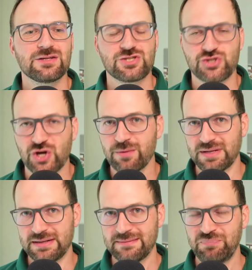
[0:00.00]

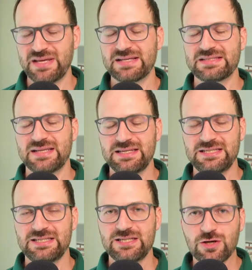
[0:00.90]
German is a
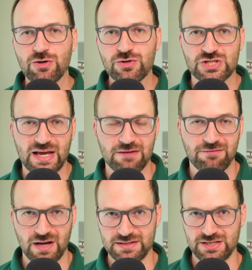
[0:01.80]
huge
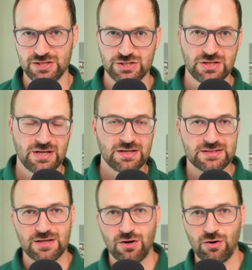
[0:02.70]
advantage.
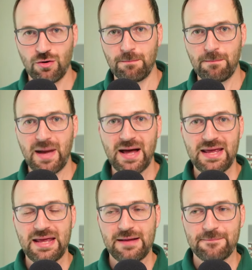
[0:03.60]
So,
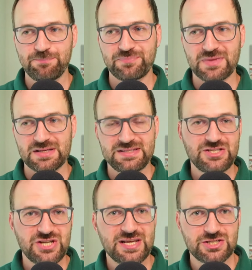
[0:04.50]
my
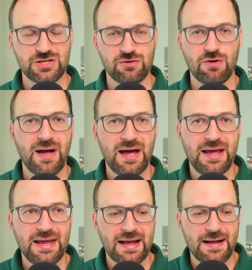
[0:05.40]
suggestion or
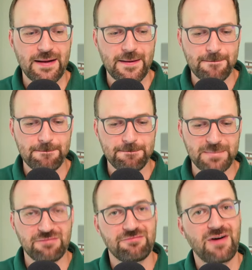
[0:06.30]
my um,
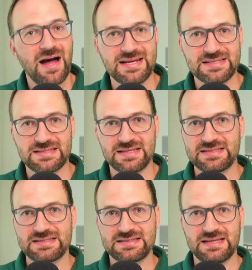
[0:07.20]
advice
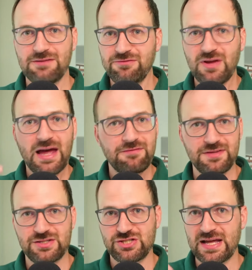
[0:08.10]
is if you have the
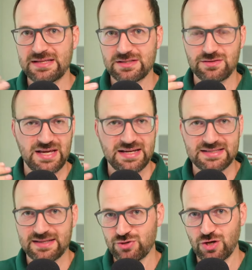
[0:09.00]
chance to take
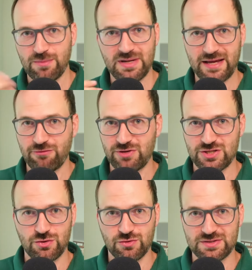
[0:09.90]
some German language
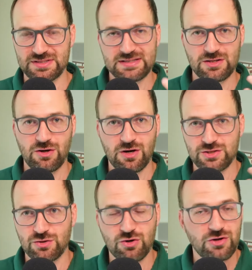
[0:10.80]
courses or to
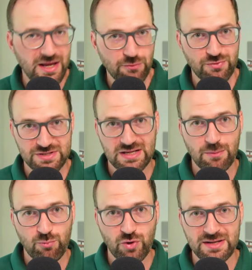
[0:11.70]
connect with
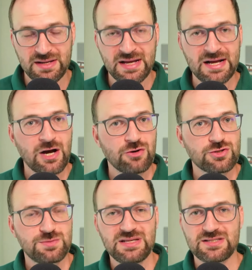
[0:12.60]
someone who
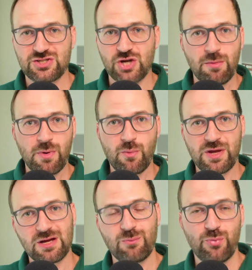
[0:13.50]
speaks German where you
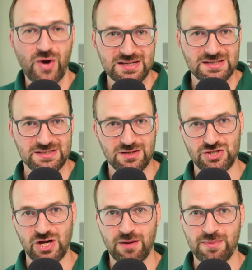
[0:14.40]
can practice your
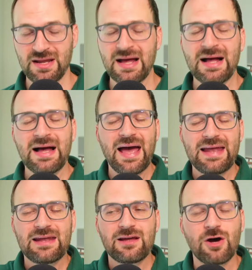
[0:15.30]
German. And
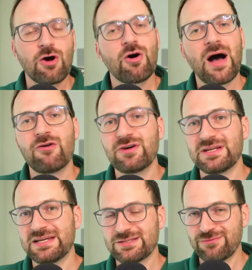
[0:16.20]
I know how it
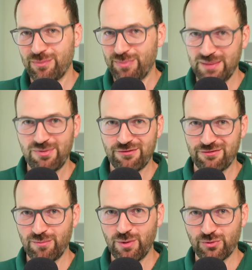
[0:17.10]
is for people
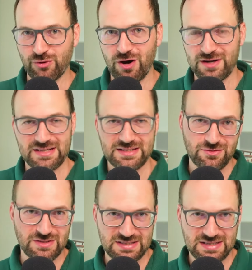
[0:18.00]
from abroad as soon
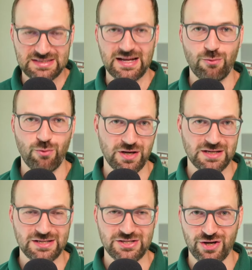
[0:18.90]
as they start working
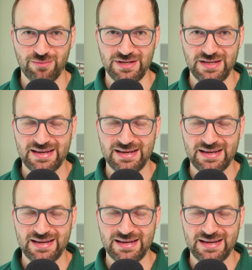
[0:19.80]
in Germany.